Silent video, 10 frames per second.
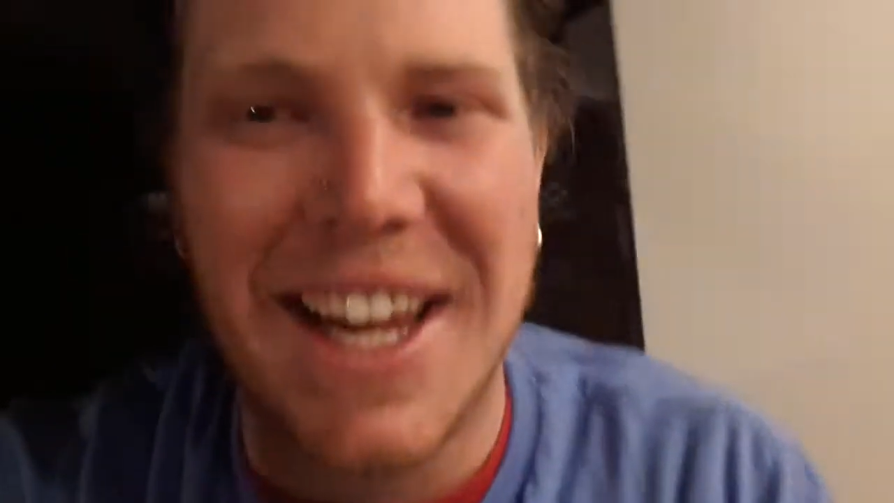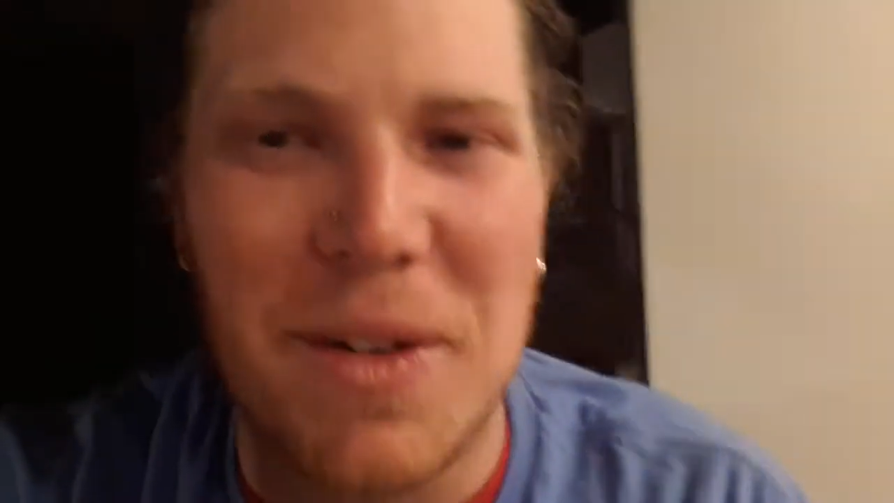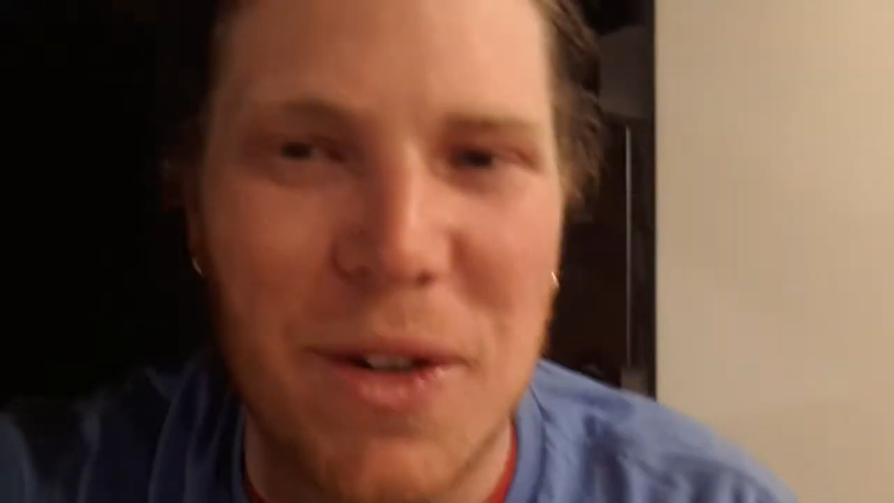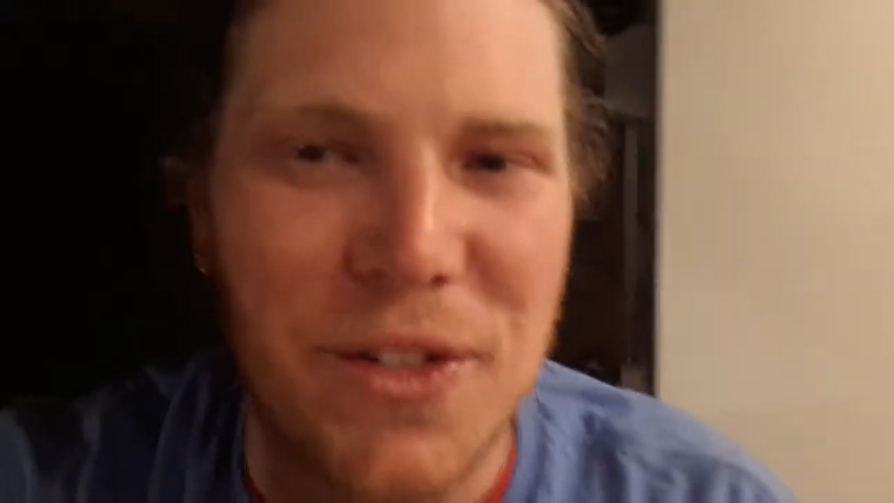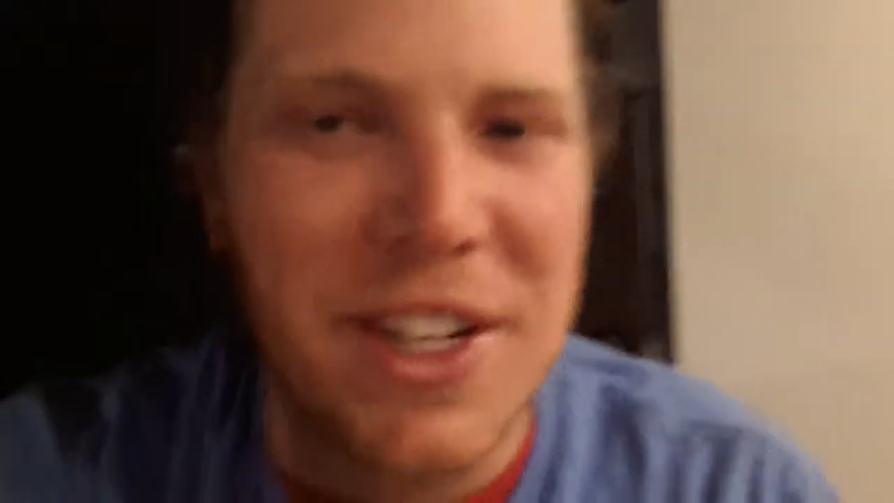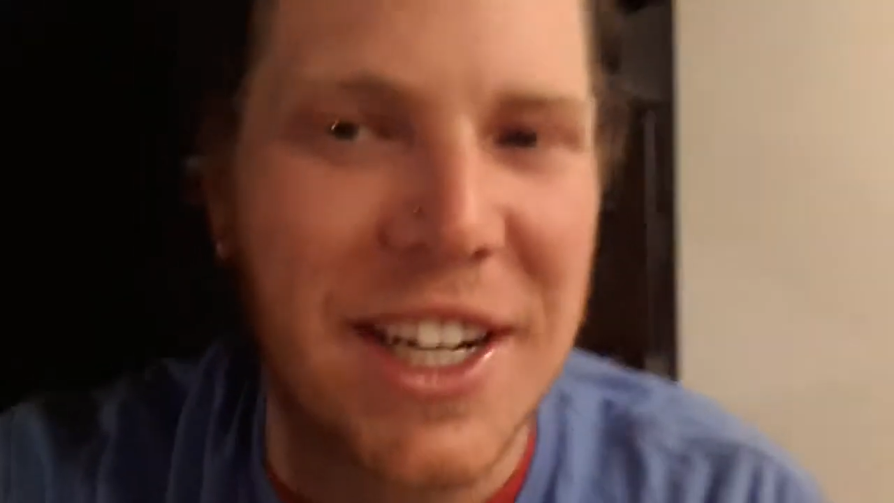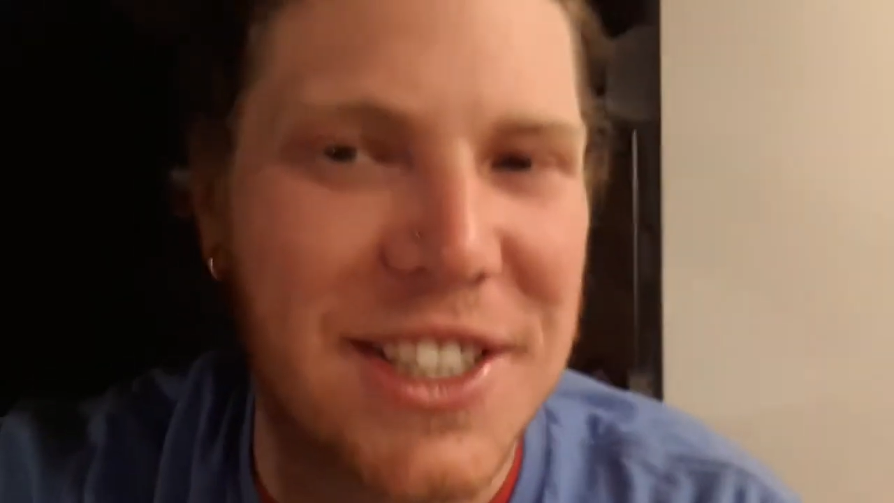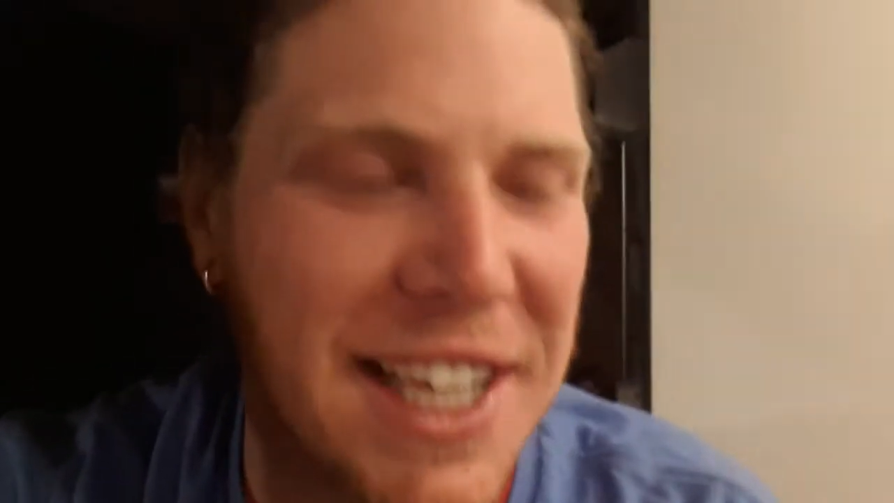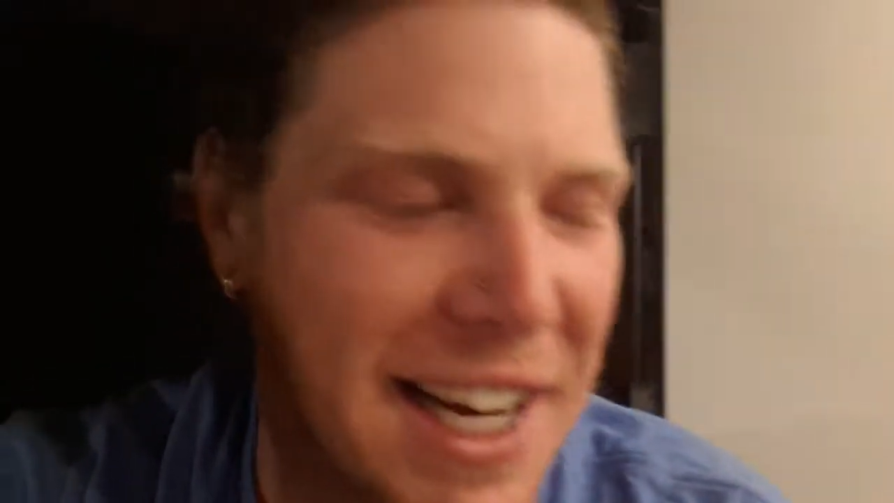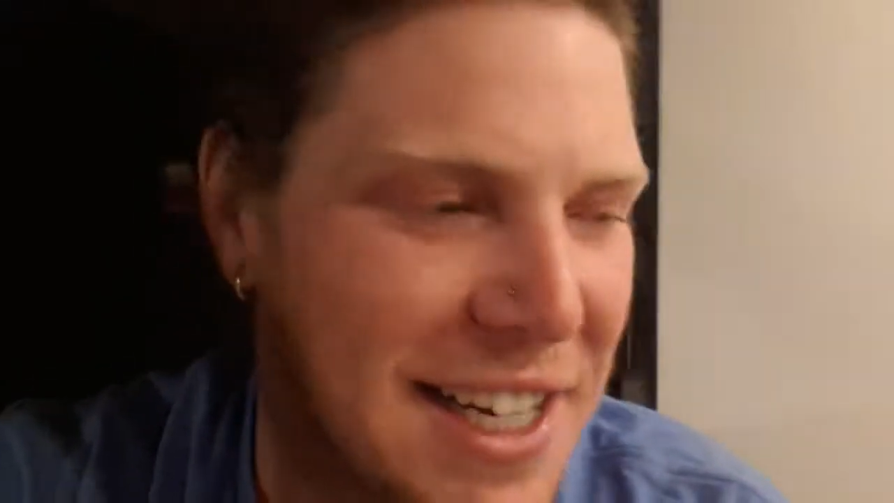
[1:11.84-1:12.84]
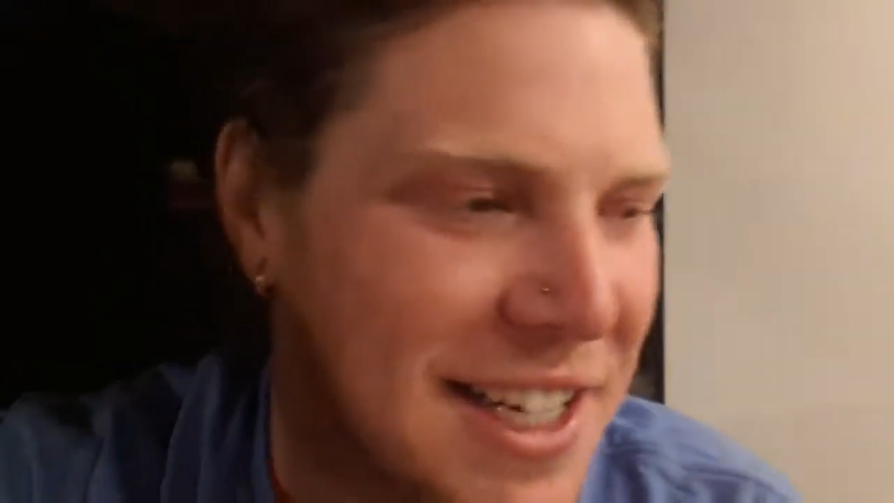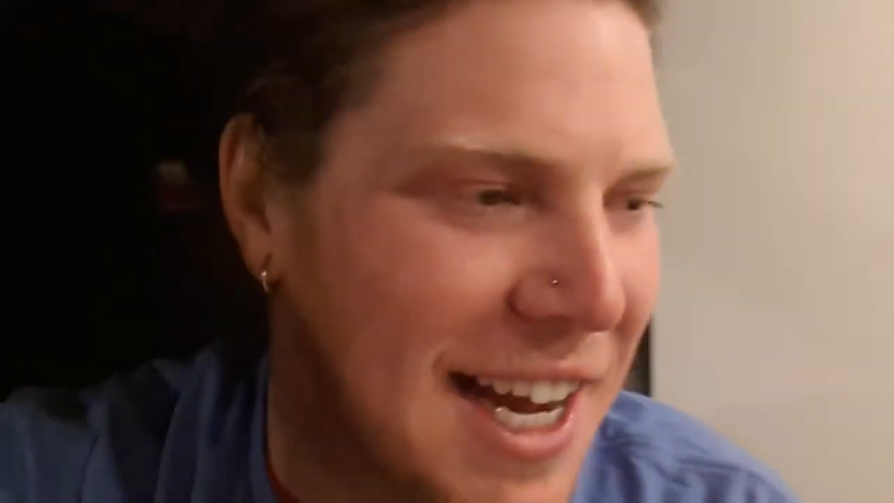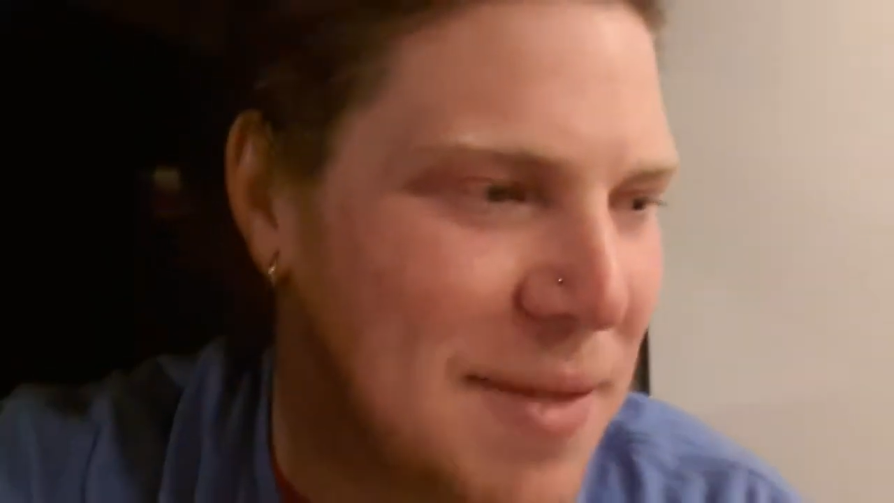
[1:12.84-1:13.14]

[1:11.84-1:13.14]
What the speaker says: Yeah, well, if you'd actually get in the